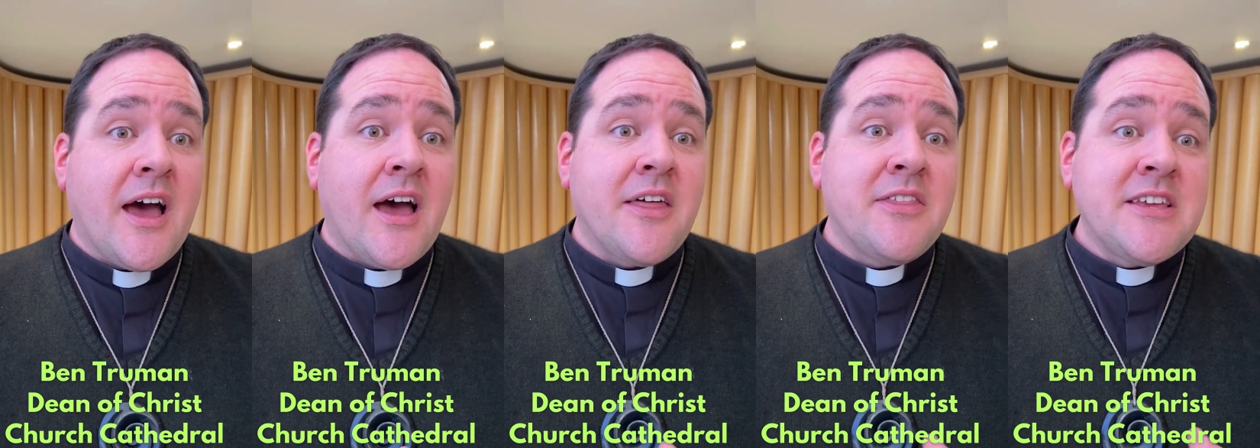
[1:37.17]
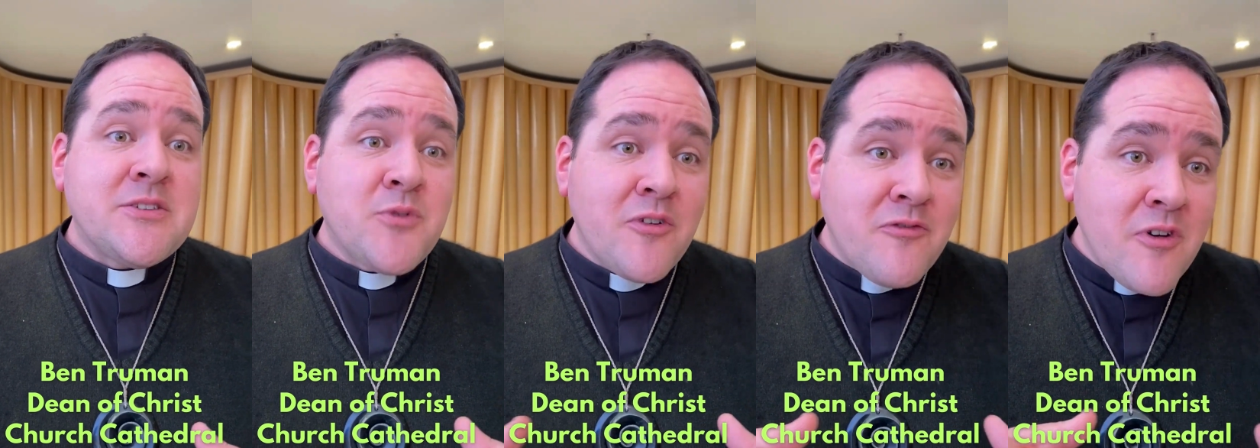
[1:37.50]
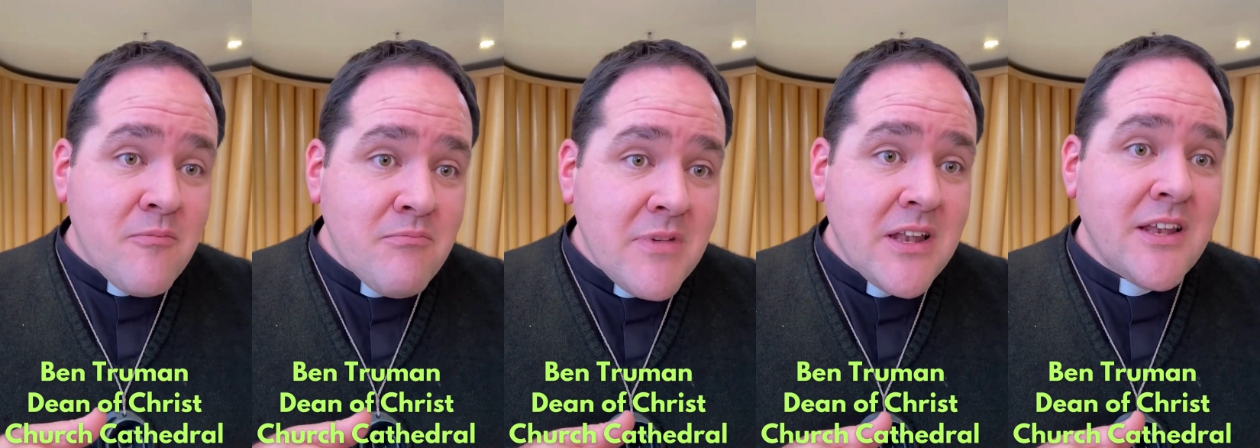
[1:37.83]
These were
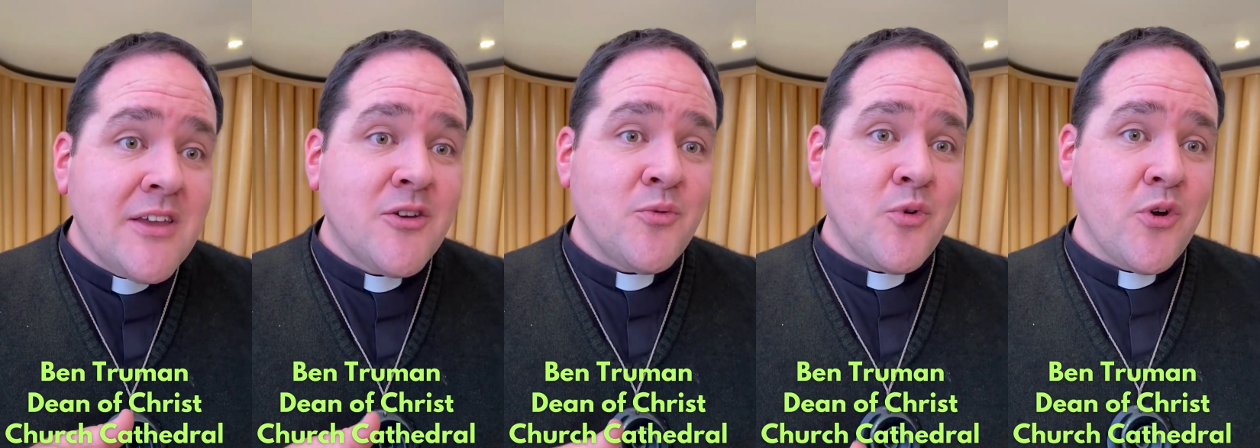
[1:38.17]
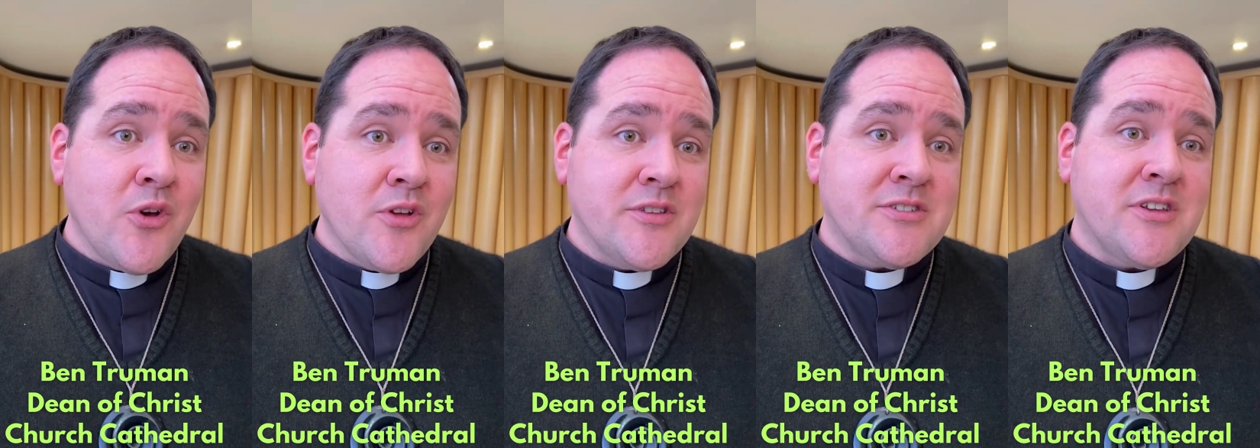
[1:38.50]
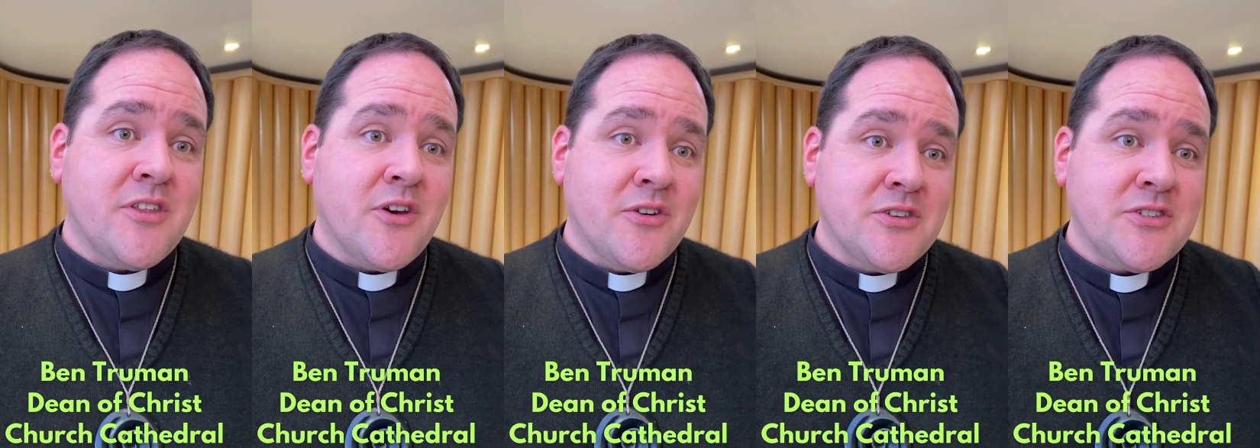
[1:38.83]
familiar words to
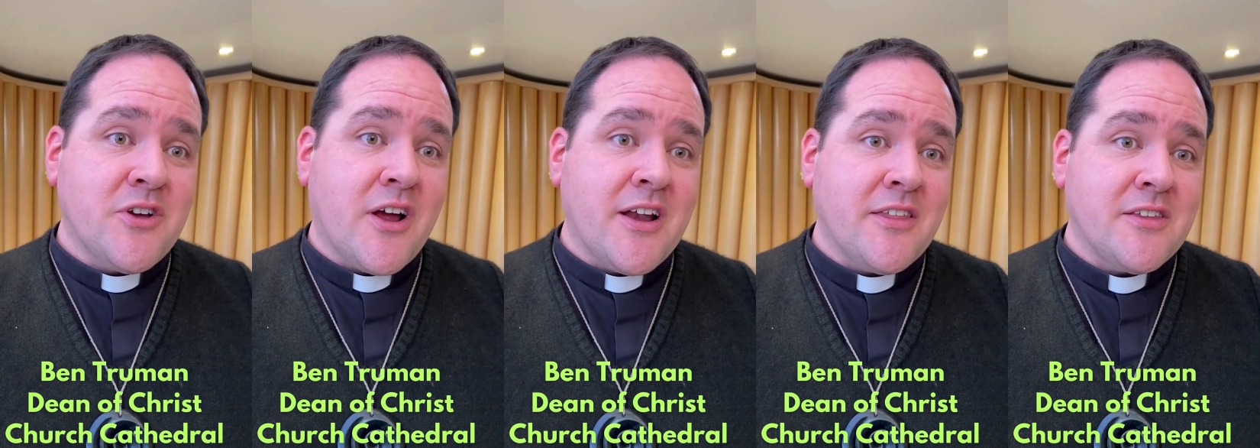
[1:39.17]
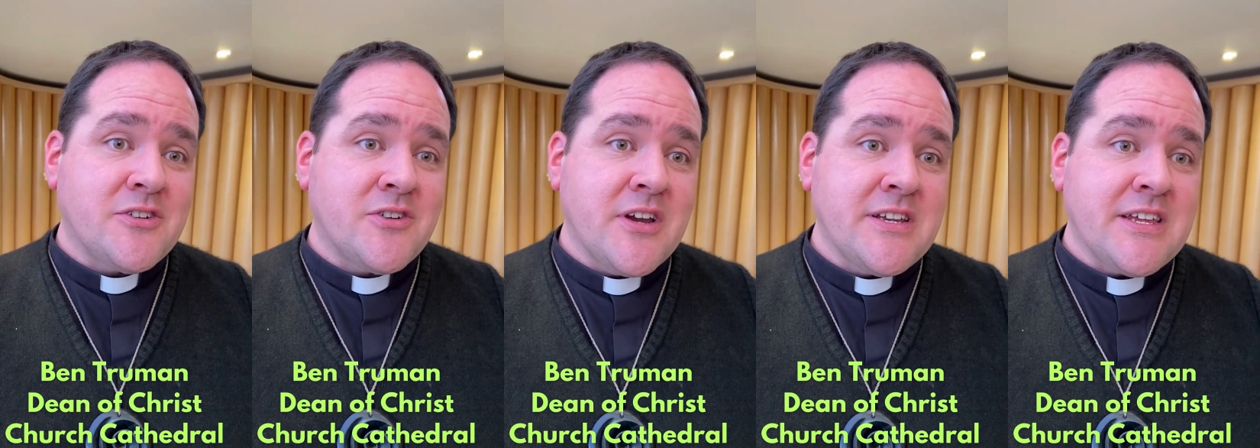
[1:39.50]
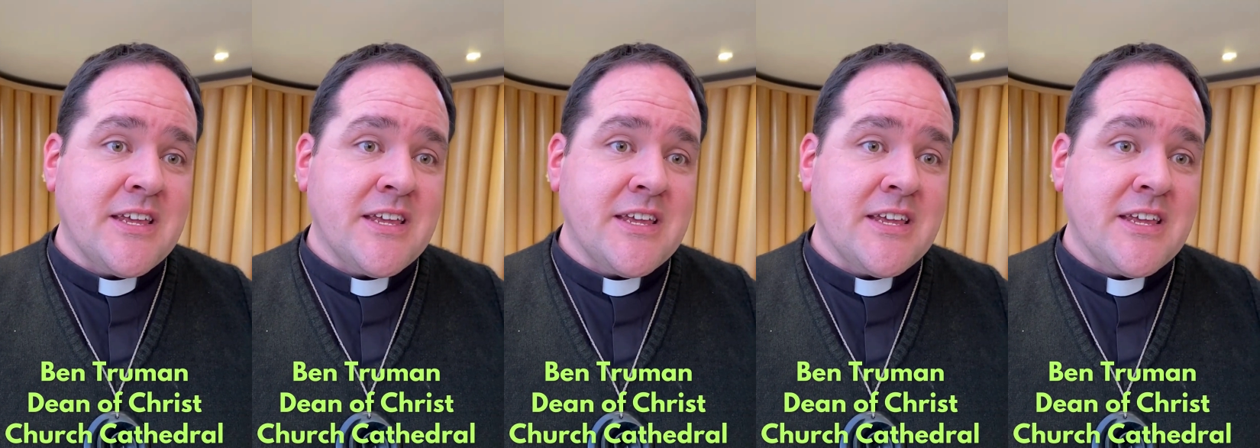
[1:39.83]
those signing the treaty.